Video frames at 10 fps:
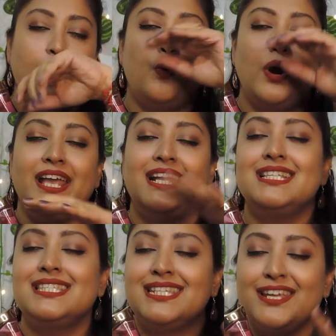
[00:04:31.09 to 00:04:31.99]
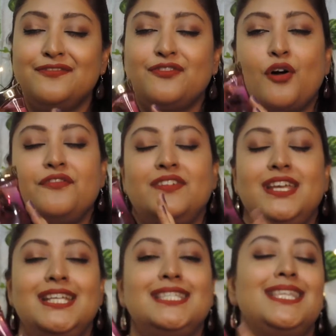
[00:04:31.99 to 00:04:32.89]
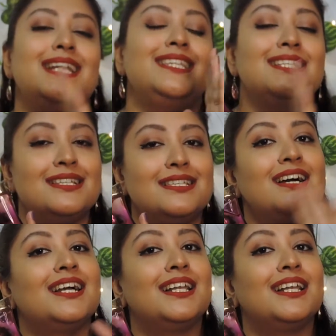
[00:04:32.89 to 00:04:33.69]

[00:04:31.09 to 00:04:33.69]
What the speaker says: what I can sniff off is that this is